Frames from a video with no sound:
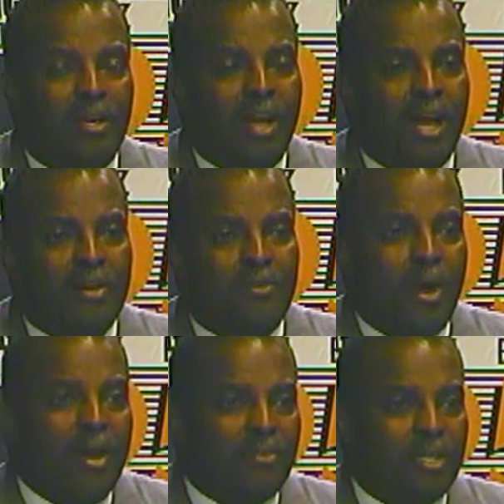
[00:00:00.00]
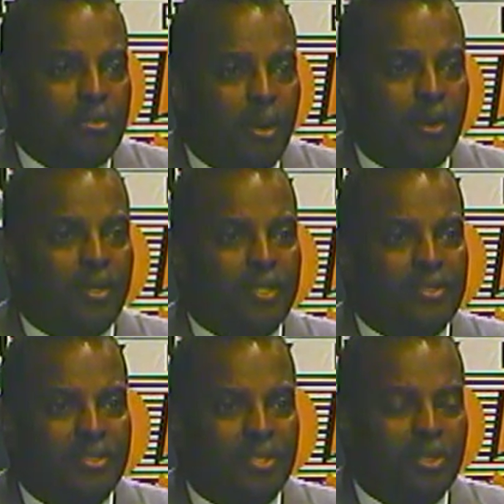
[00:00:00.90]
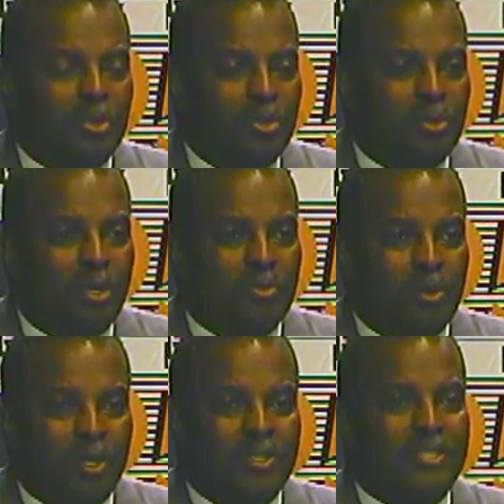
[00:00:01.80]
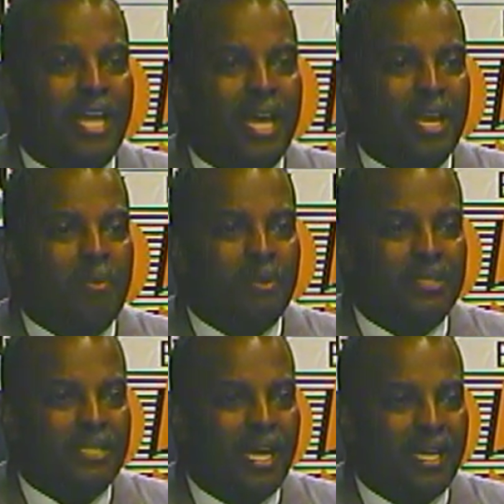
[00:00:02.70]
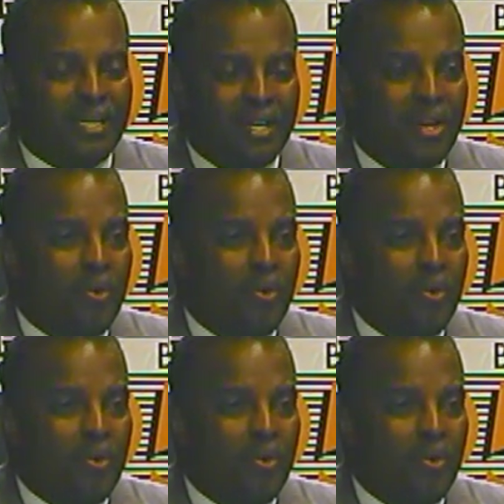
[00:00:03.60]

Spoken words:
for African Americans to really stand up and say,